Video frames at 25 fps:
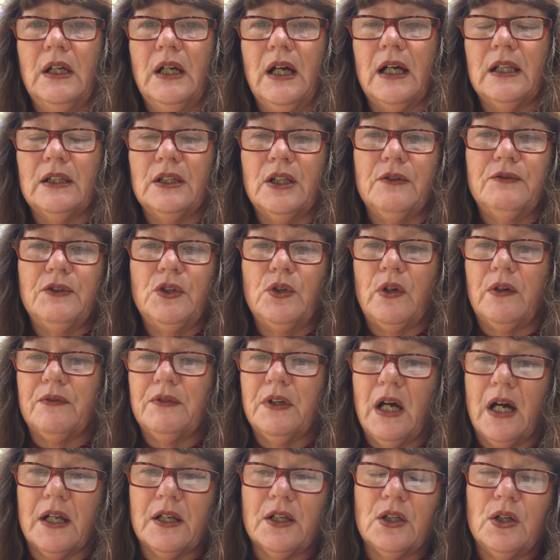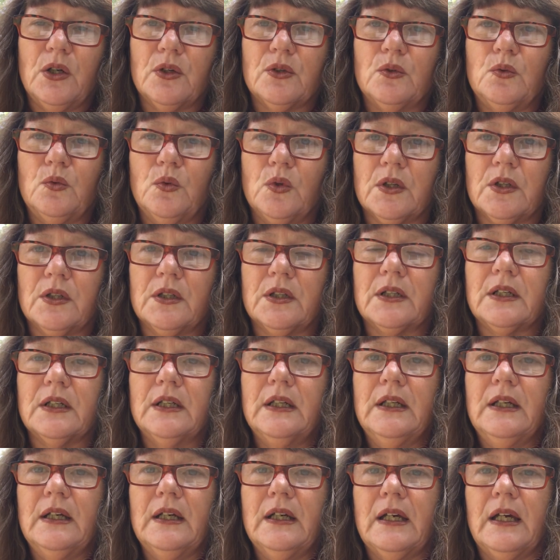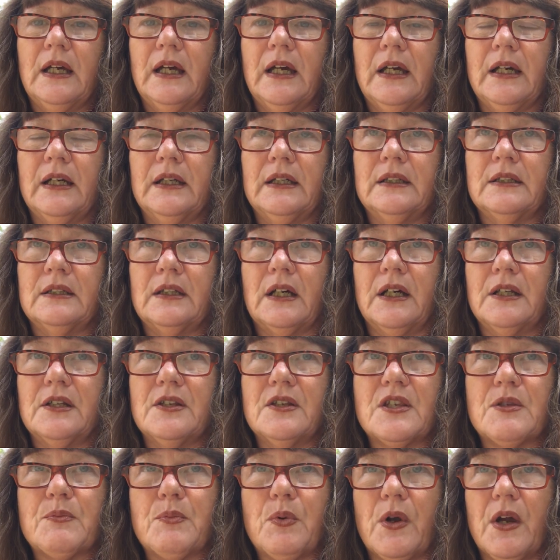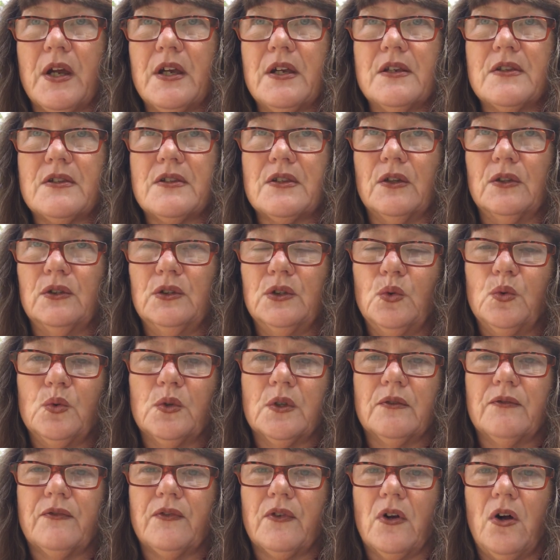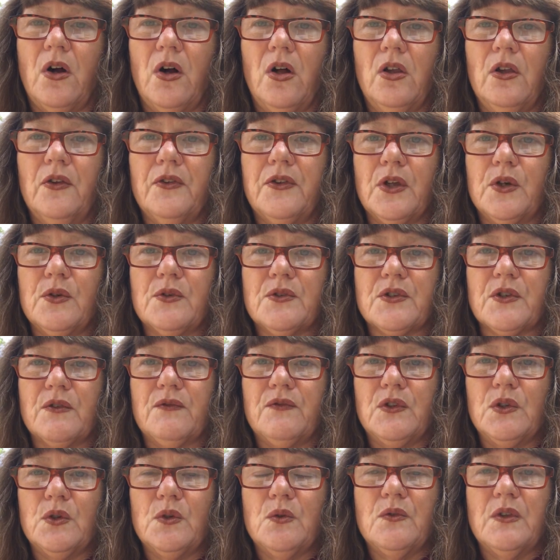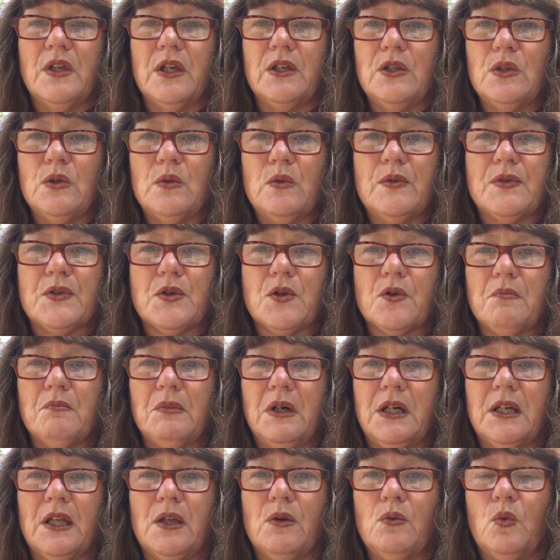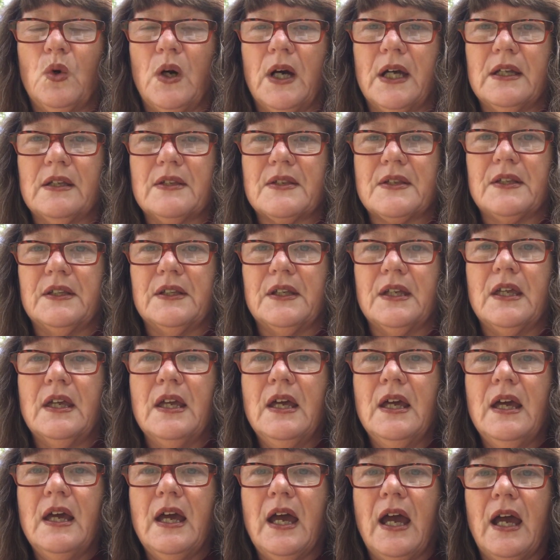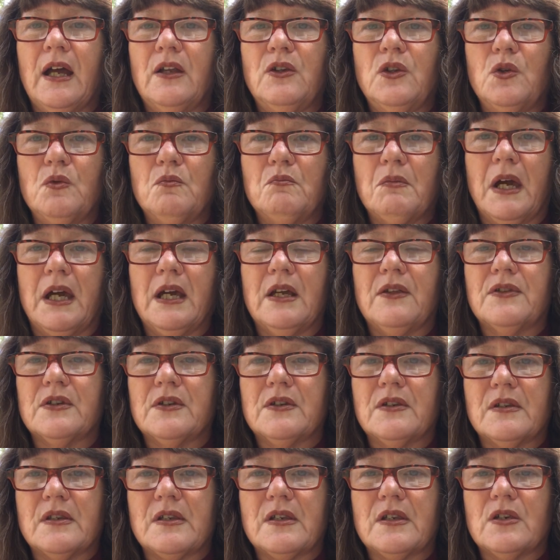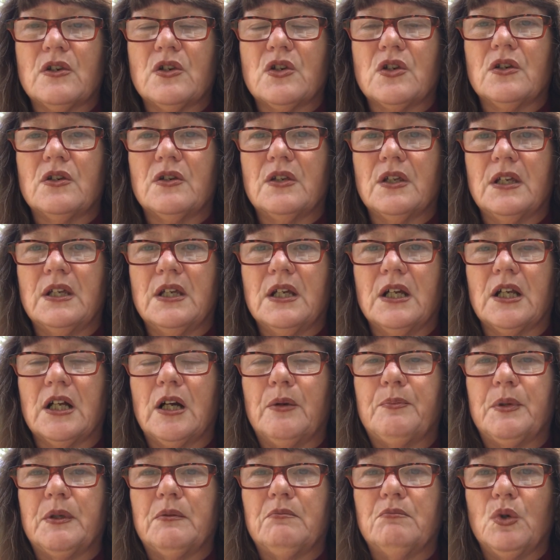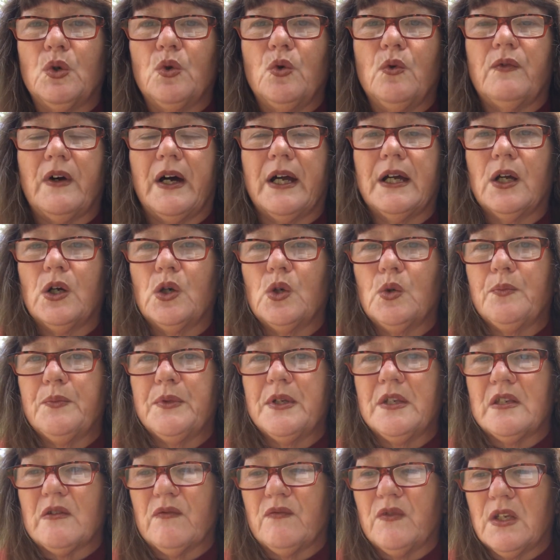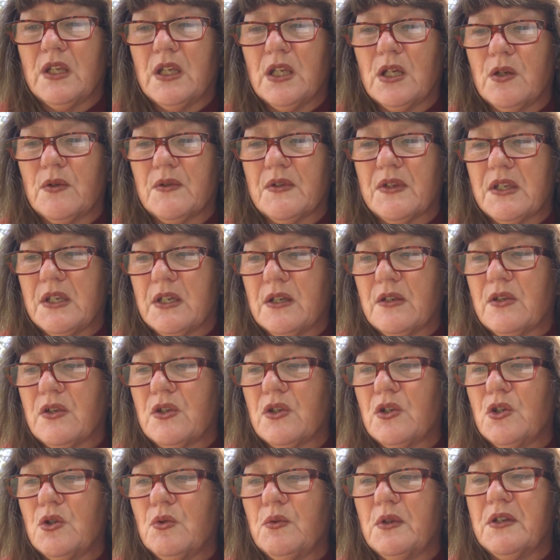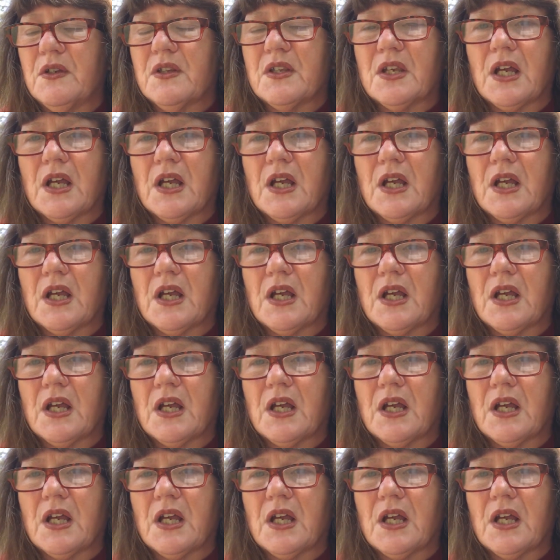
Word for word: I love you I've got to go to work and I just praise the Lord for all those of you that use your money wisely and you make the decision to get up and move. I hope these videos get to you in